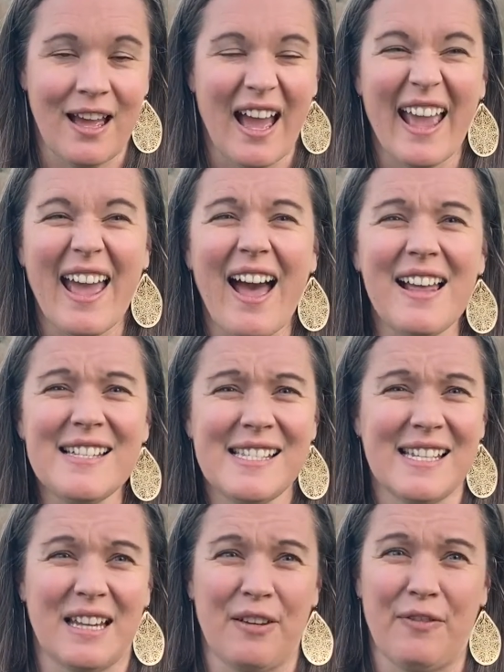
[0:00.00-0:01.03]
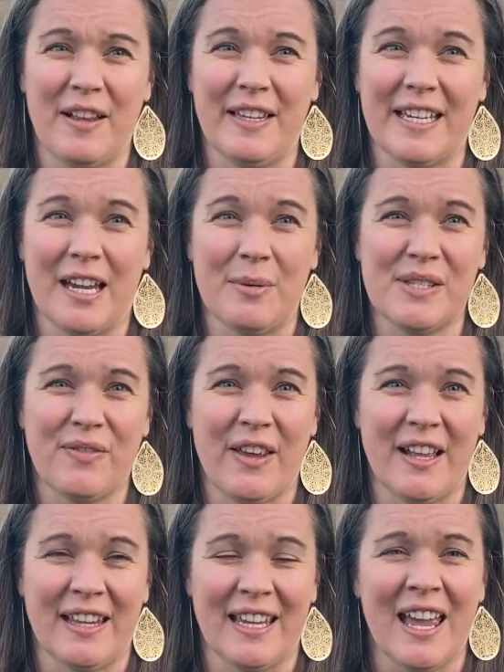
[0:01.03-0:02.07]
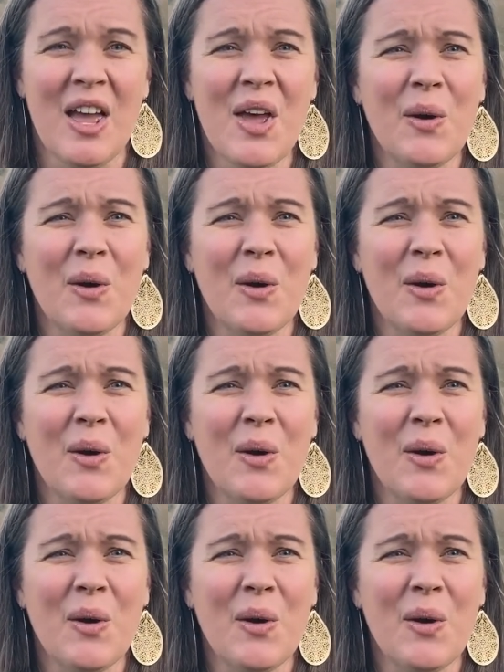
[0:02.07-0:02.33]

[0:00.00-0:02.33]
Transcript: I constantly felt like I was failing.